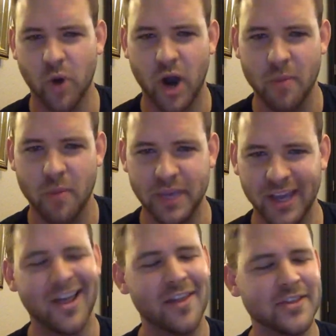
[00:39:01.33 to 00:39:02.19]
where I'll be. A
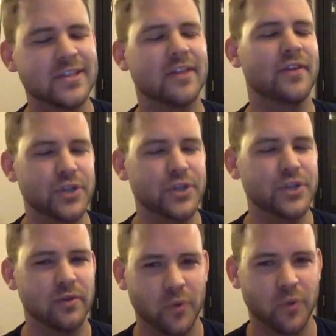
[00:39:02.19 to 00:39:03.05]
lot of the stuff I do,
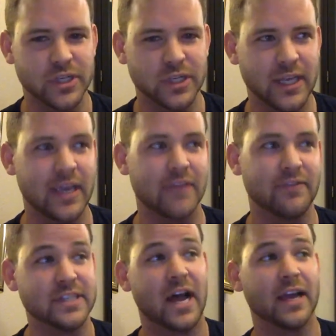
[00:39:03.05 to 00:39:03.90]
unfortunately, if
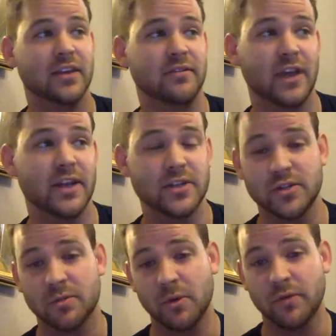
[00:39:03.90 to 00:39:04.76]
it's not conventions
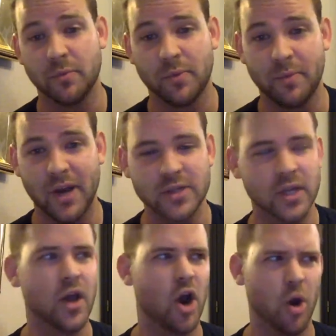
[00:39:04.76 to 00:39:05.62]
or movie premieres,
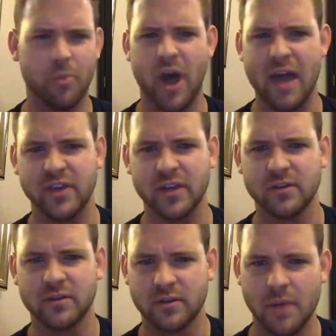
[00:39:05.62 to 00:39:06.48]
are private
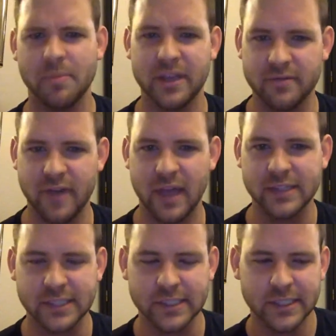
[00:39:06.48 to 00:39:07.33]
company events.
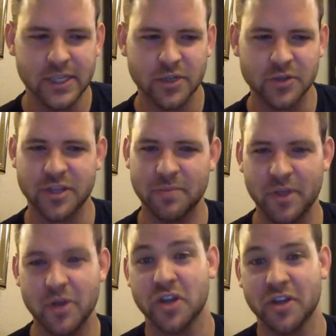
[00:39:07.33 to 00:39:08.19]
So
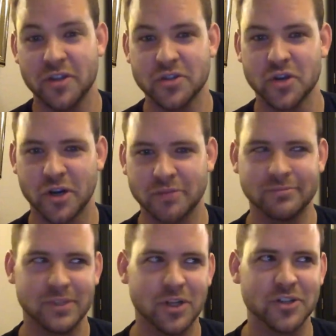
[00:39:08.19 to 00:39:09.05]
those are a
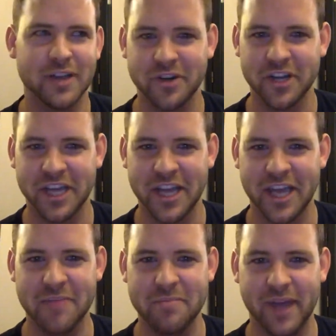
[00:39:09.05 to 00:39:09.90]
little tougher to get in.
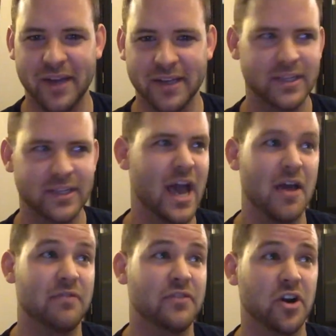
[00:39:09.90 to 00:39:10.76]
But yeah, if
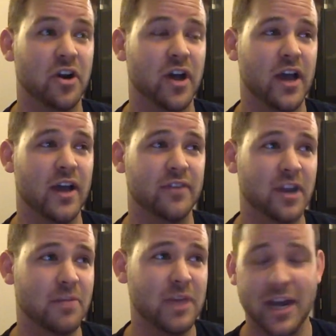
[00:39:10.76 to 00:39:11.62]
you're going to be
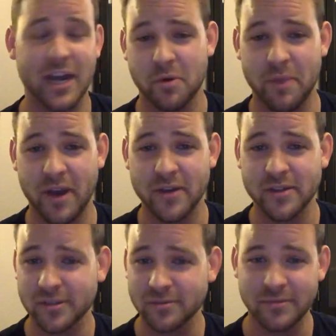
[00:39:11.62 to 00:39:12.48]
at any premieres,
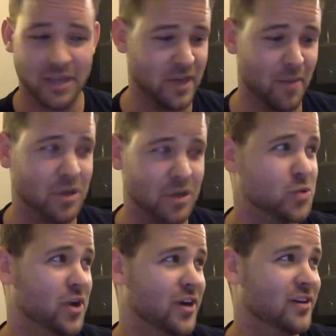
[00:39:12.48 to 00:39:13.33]
hit me up on
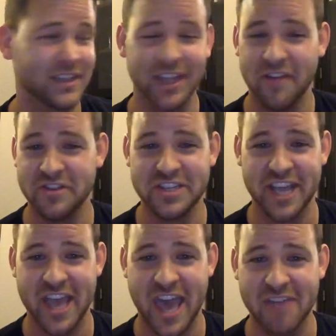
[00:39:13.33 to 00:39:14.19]
Twitter. I'd love to say
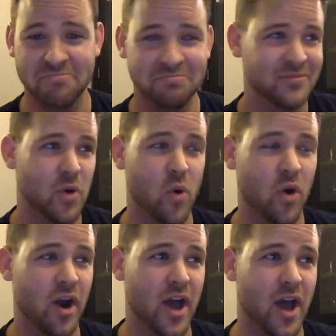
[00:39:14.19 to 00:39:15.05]
hey.
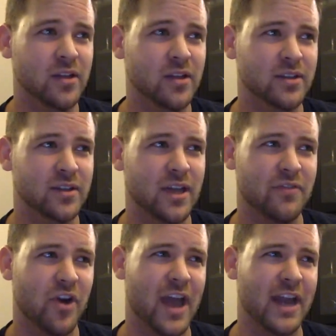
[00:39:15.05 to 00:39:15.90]
Or if you're at